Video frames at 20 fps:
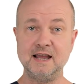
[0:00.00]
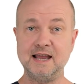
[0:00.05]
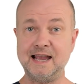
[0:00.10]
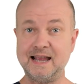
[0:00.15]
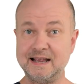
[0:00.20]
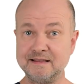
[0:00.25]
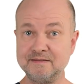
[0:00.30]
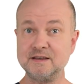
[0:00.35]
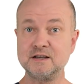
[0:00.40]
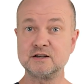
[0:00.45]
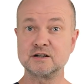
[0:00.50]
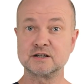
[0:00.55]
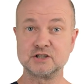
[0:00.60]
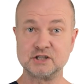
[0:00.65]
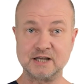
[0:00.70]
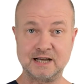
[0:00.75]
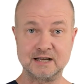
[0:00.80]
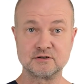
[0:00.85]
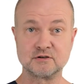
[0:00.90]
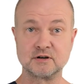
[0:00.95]
and they are
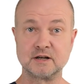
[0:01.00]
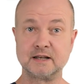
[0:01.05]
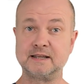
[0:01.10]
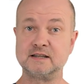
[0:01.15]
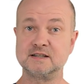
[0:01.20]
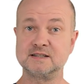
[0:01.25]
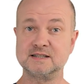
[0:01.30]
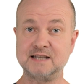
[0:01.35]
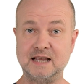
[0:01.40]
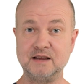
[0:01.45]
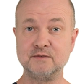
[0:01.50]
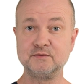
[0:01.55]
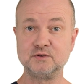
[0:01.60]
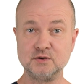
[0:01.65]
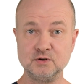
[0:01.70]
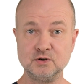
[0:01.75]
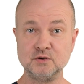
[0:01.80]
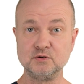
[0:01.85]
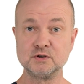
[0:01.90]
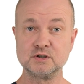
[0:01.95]
generally safe
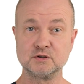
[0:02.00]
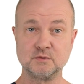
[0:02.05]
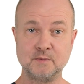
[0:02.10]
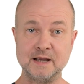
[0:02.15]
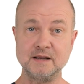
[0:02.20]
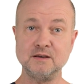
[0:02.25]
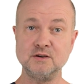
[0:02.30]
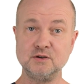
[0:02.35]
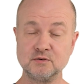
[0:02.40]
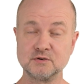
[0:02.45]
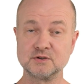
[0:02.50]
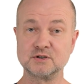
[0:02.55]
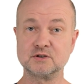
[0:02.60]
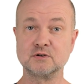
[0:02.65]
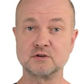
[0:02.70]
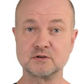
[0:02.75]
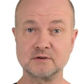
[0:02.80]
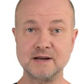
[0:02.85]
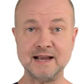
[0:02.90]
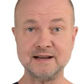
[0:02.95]
to use when used
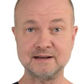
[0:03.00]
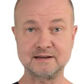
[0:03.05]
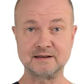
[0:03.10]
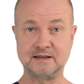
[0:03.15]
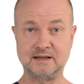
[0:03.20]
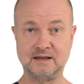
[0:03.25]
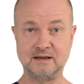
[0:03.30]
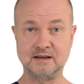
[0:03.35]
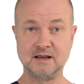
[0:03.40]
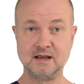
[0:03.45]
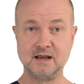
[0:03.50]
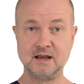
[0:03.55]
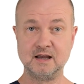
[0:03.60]
correctly.